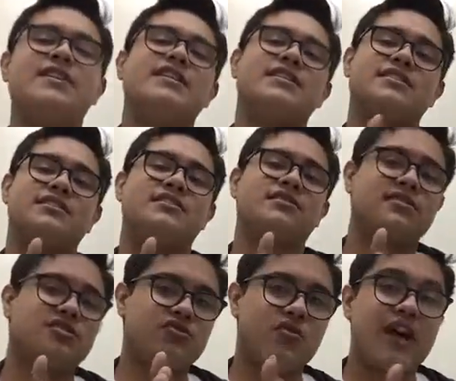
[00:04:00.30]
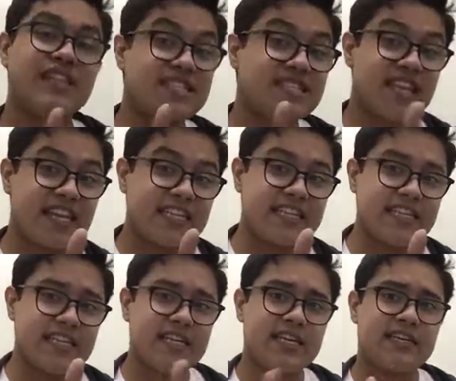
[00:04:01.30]
it is twice as
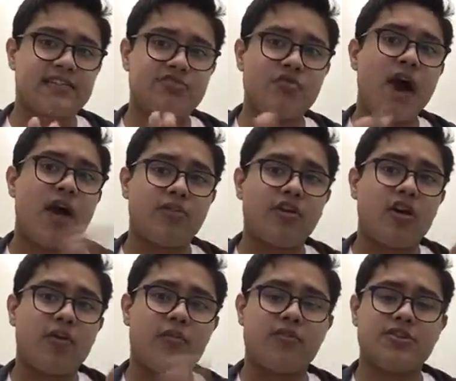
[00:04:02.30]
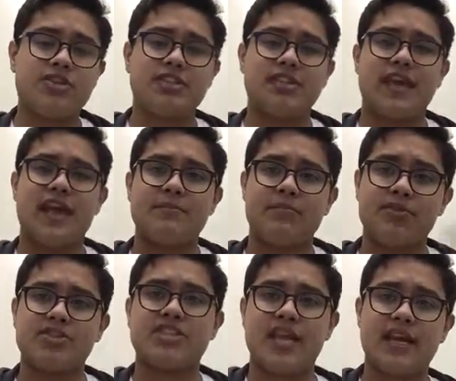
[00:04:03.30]
likely to outlaw abortion and
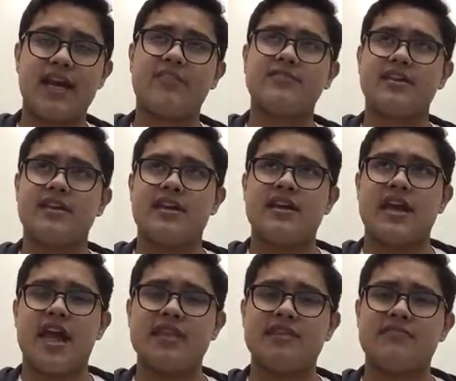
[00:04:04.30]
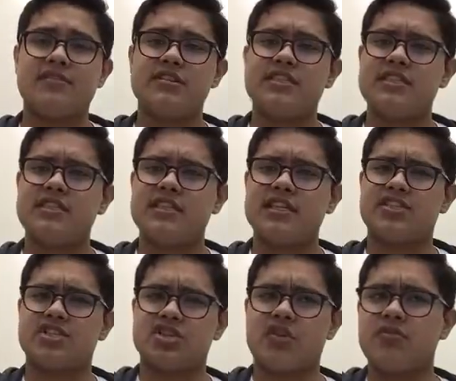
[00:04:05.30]
push that out. And it
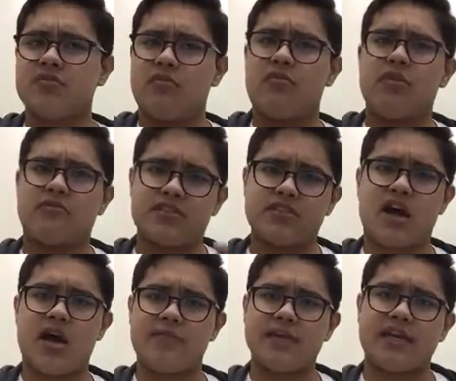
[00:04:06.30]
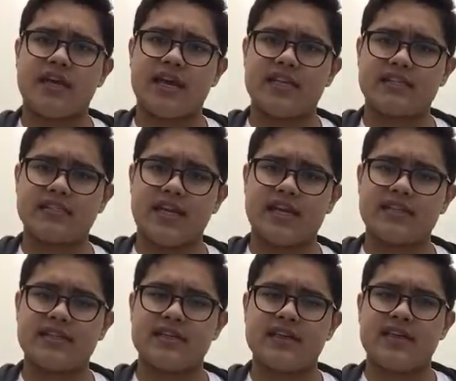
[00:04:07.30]
showed more of the topic and
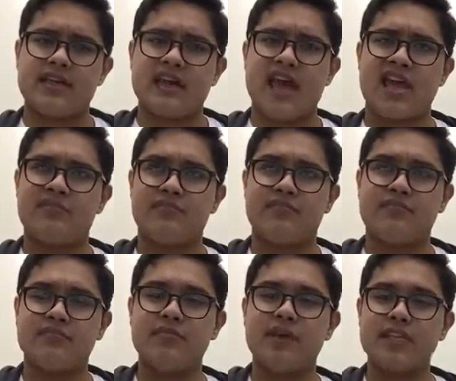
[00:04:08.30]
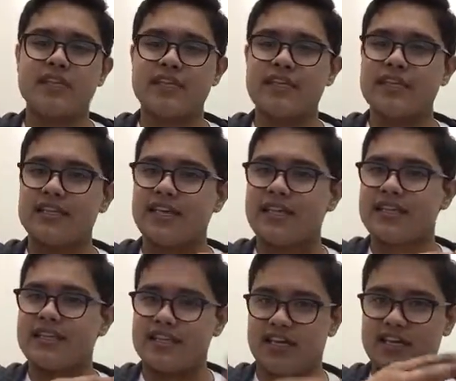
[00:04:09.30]
mainly like
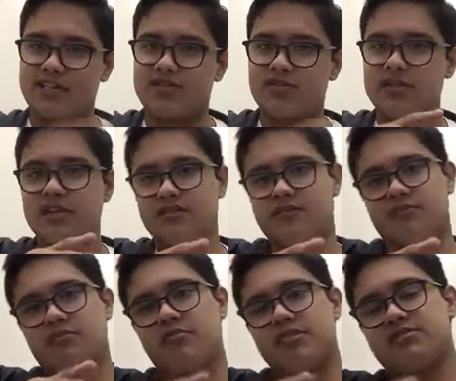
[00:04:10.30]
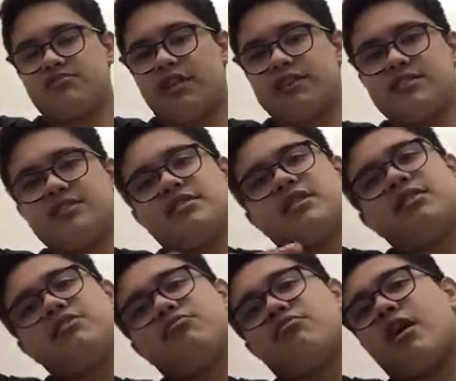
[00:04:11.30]
the history of women's rights
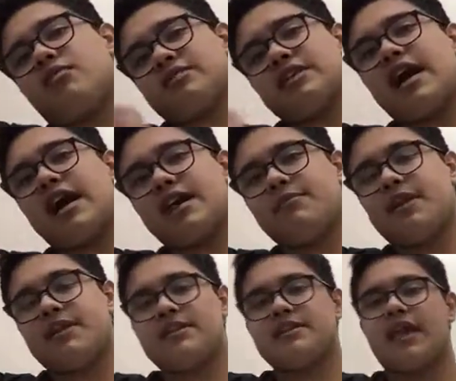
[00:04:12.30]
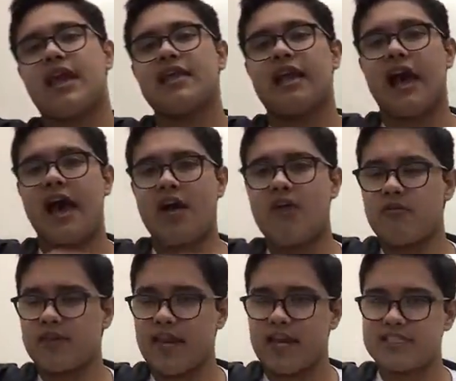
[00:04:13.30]
throughout time and how
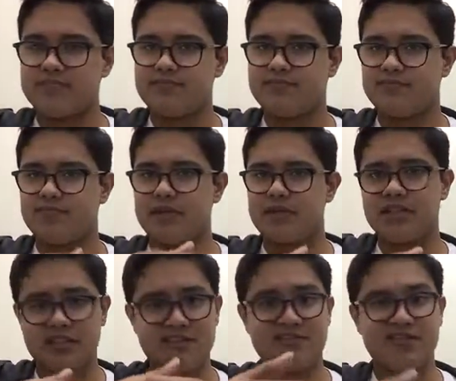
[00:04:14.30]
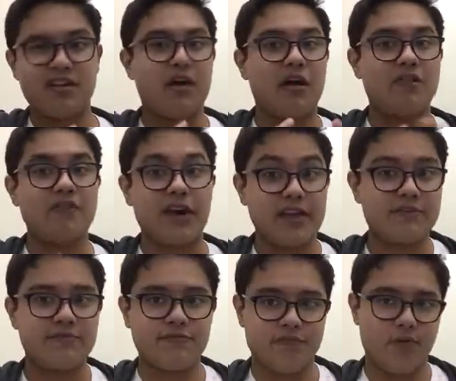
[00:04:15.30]
it has been a fight
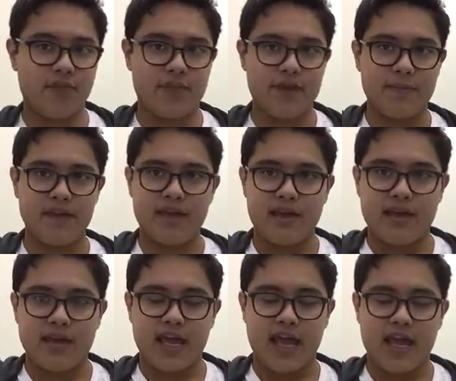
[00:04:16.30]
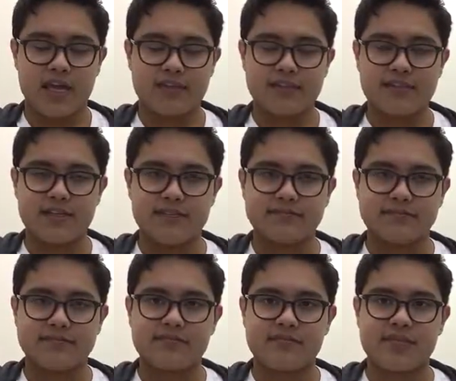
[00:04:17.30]
for them, and
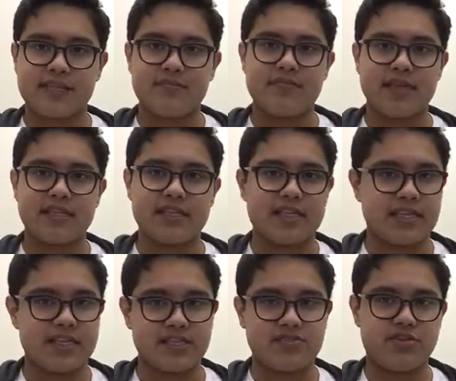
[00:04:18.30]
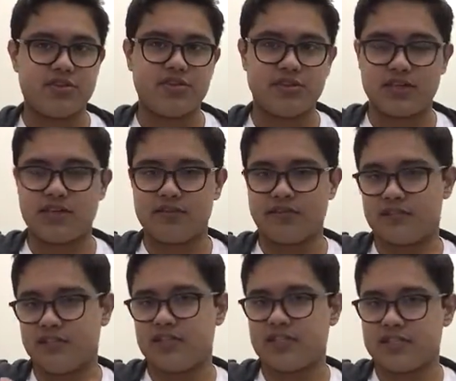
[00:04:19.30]
mainly the history of
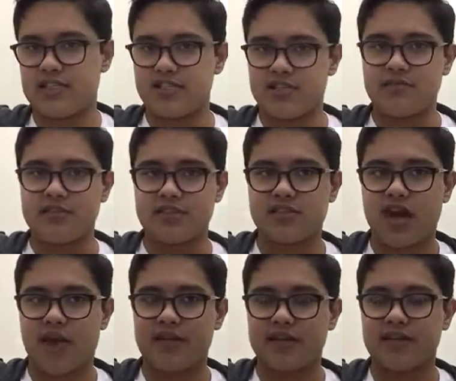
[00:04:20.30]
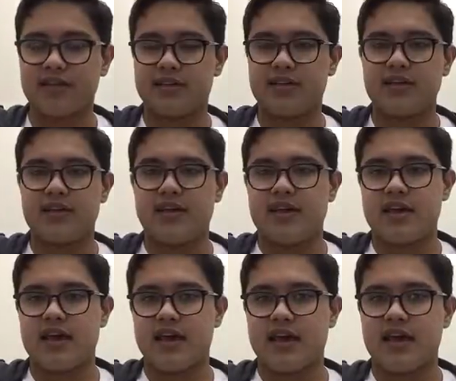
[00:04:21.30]
this issue and this topic.
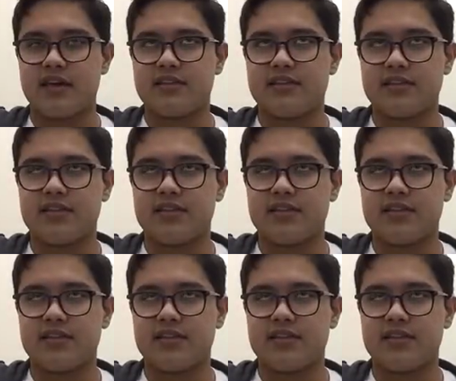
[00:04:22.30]
And